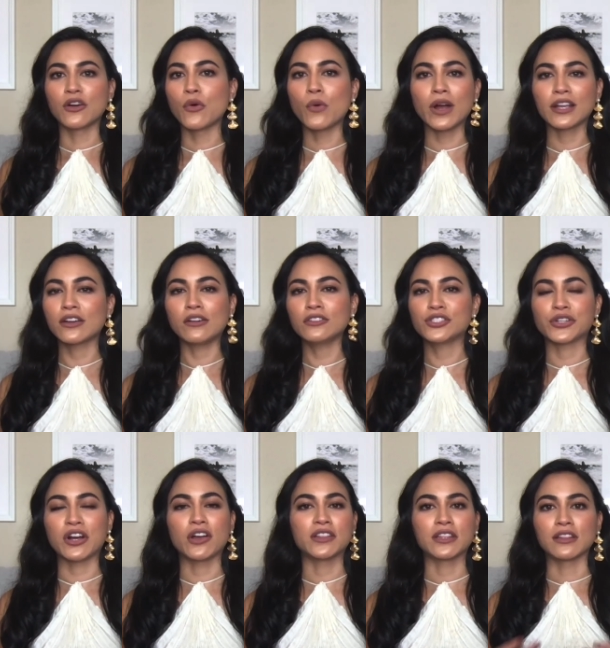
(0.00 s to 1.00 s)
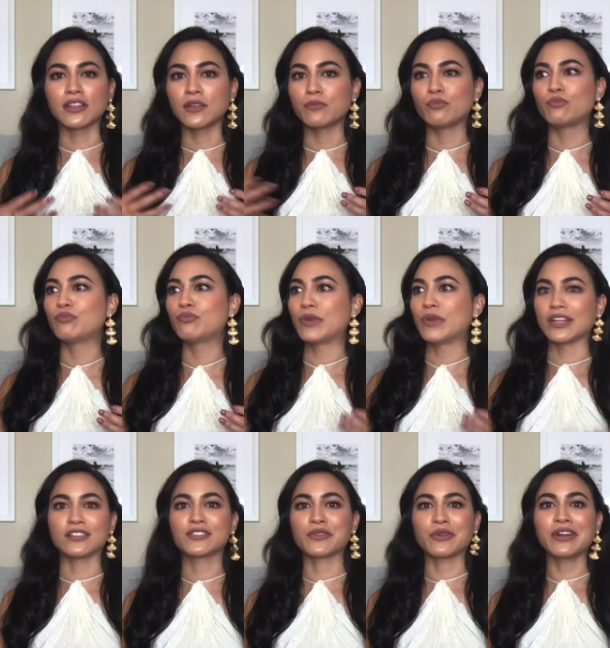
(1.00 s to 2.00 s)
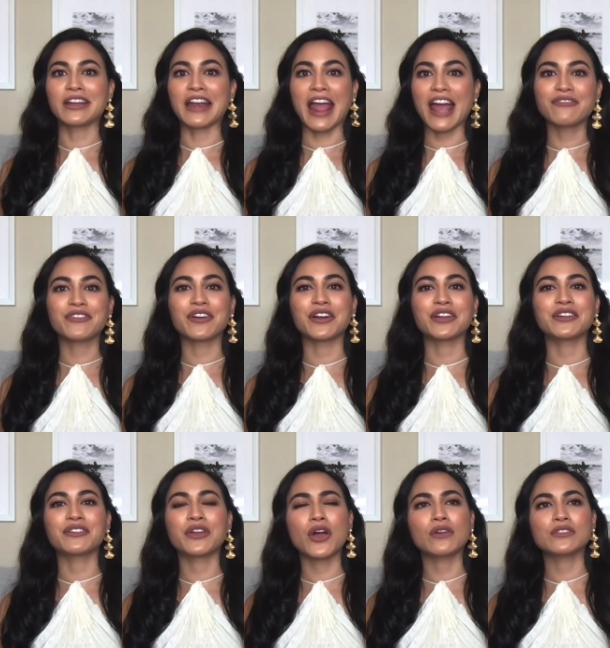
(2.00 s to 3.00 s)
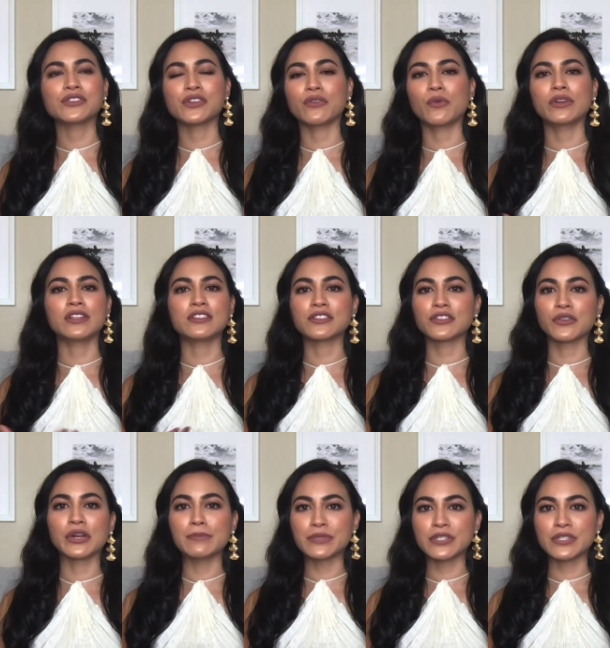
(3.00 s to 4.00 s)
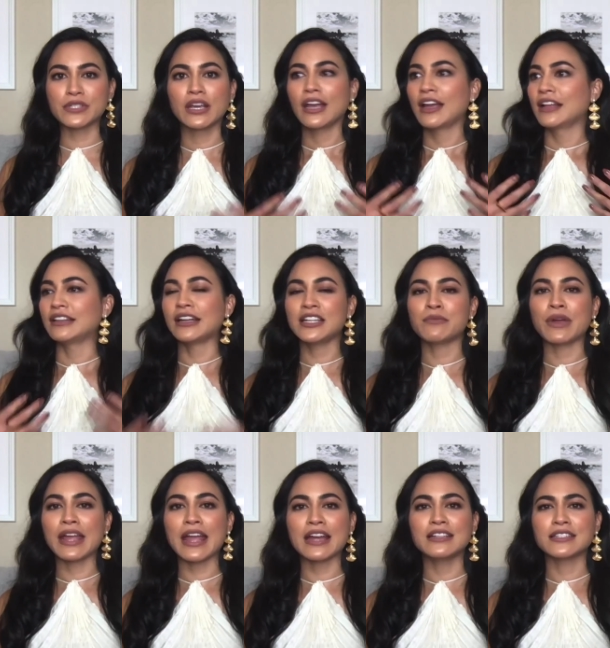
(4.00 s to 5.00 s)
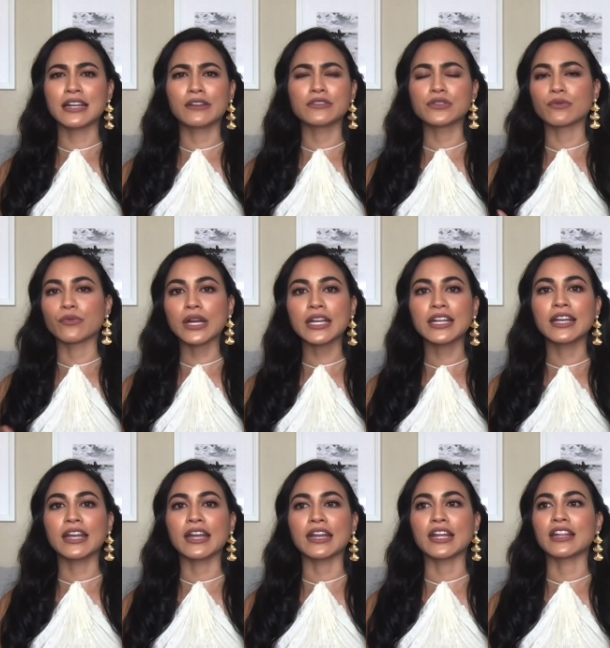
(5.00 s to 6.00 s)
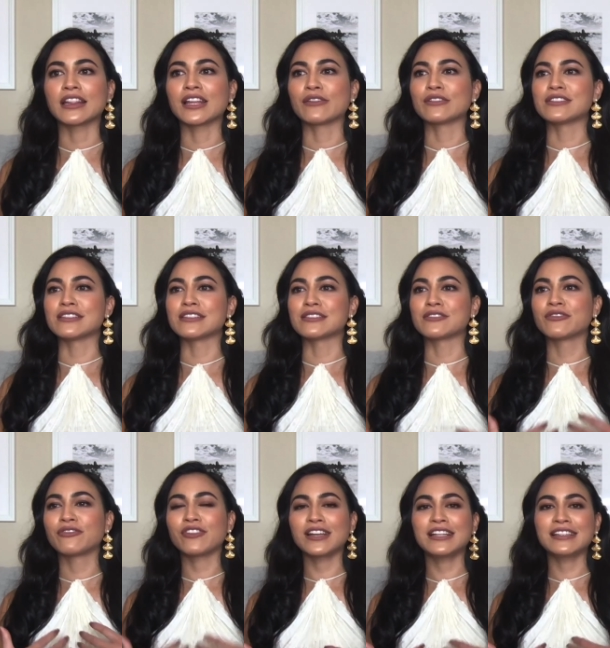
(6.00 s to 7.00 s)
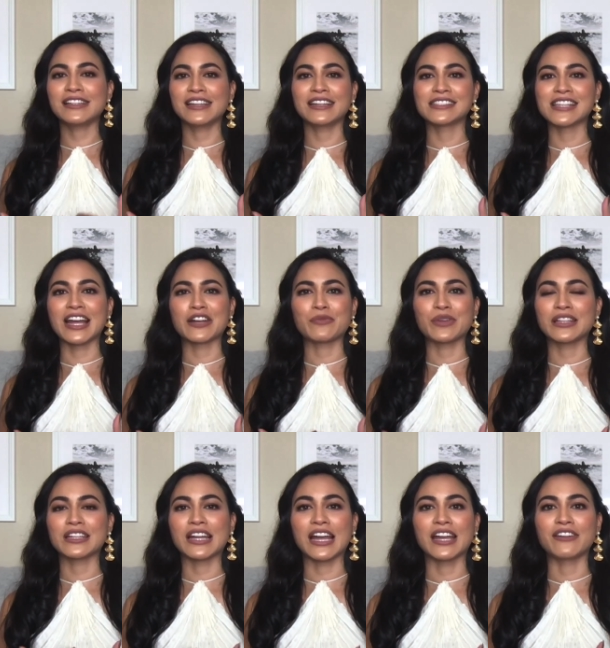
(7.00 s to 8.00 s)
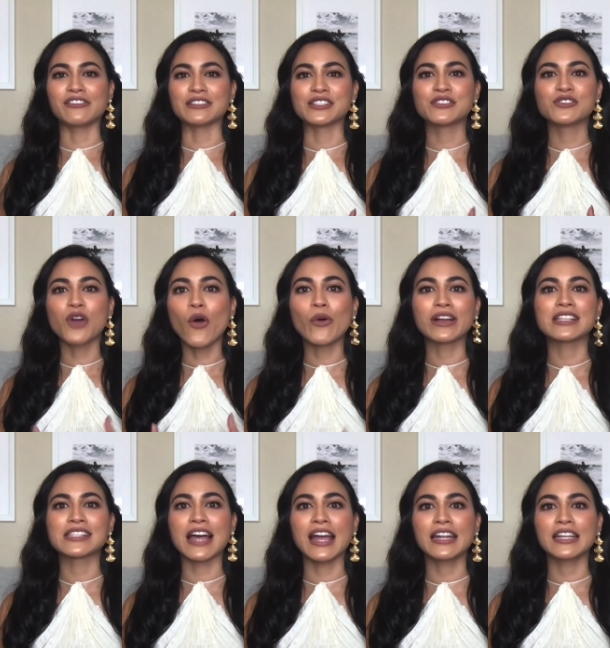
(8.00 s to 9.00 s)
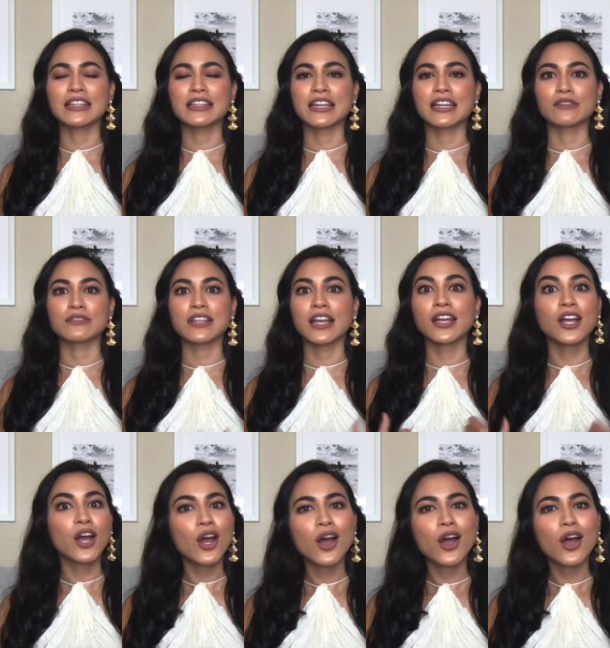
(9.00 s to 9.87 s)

the Hawaiian culture on the big screen ever, you know? So when the script landed in my hands and I was reading it, it, there was this feeling inside of me that I was so excited that it was like,